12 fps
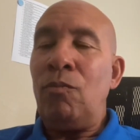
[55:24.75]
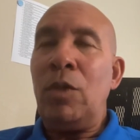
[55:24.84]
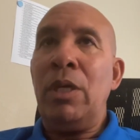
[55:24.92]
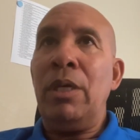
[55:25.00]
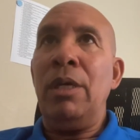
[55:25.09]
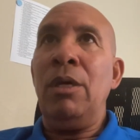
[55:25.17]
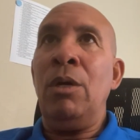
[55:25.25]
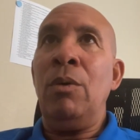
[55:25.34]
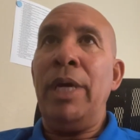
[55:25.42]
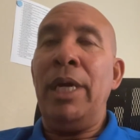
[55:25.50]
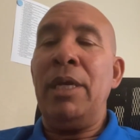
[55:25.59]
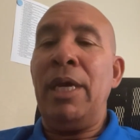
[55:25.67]

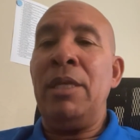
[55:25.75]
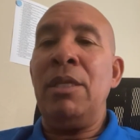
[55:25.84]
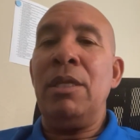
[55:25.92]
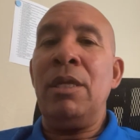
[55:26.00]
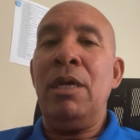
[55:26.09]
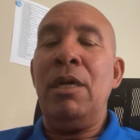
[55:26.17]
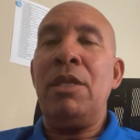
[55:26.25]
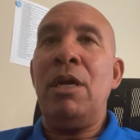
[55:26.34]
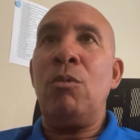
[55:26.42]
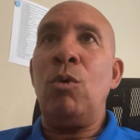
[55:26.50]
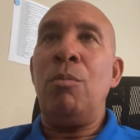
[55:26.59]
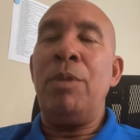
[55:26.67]
and
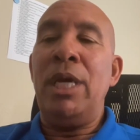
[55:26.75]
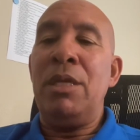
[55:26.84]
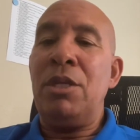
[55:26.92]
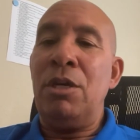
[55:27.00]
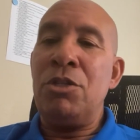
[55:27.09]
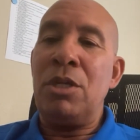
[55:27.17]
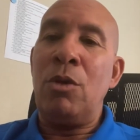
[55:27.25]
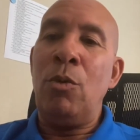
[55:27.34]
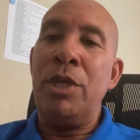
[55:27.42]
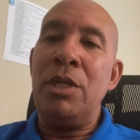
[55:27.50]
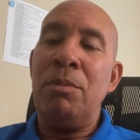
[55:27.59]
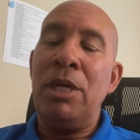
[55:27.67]
there's
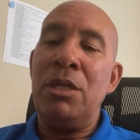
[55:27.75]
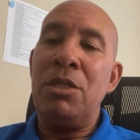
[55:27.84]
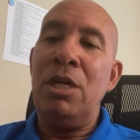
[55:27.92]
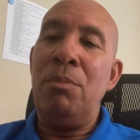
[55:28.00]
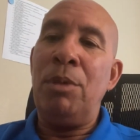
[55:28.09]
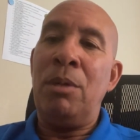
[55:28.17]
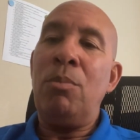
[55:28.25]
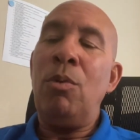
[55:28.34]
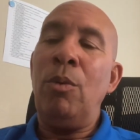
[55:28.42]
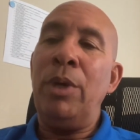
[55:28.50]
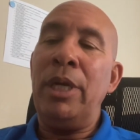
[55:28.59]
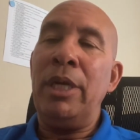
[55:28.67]
going to be a tipping
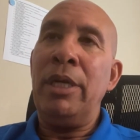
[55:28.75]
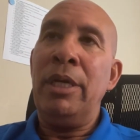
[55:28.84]
point